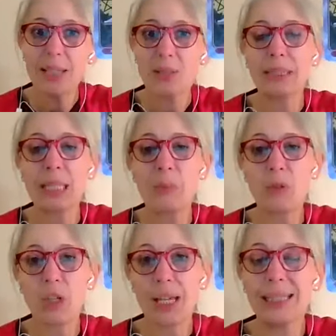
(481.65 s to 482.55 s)
So that I'm
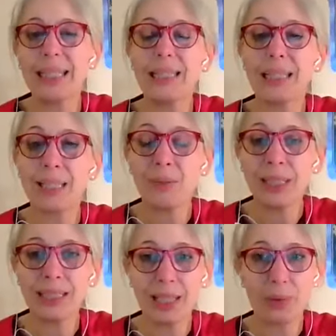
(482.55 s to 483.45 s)
sharing it and
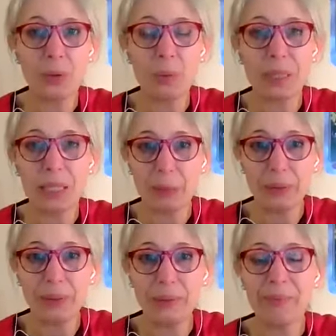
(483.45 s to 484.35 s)
giving it out to
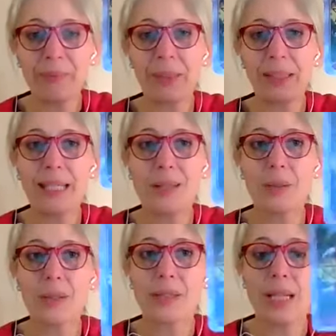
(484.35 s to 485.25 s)
people. So
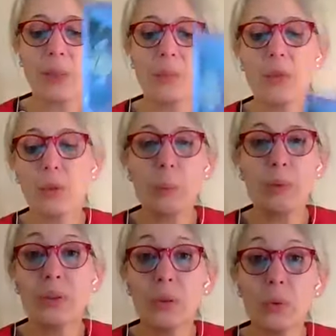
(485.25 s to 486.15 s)
it's time to
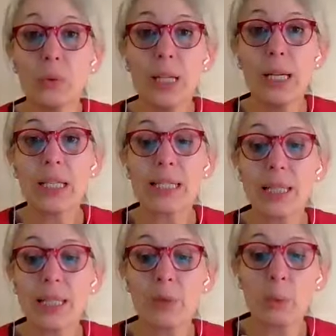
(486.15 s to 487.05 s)
open the door. It's
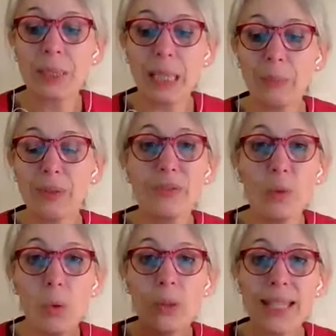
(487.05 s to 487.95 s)
time to pick up the
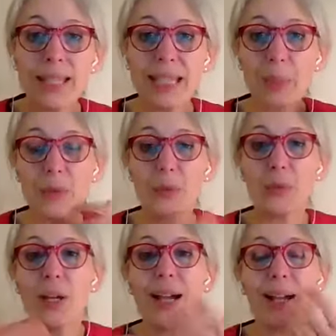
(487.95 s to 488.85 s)
phone. It's time
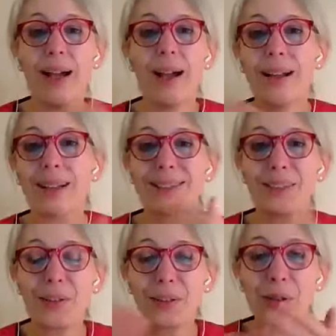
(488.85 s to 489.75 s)
to
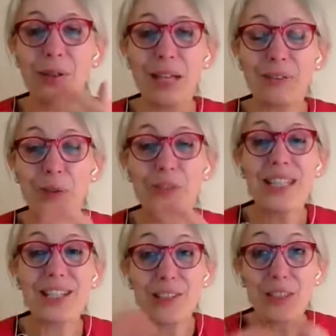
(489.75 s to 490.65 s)
have
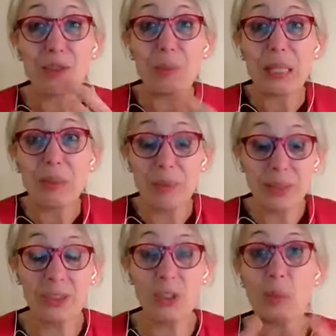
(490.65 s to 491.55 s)
conversations with people
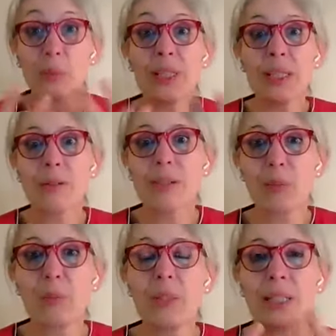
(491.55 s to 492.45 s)
and just putting
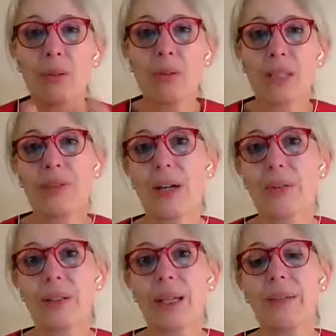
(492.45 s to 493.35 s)
yourself
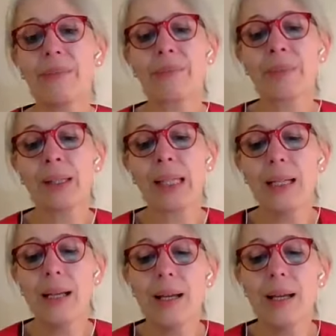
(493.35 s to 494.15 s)
out there. Okay.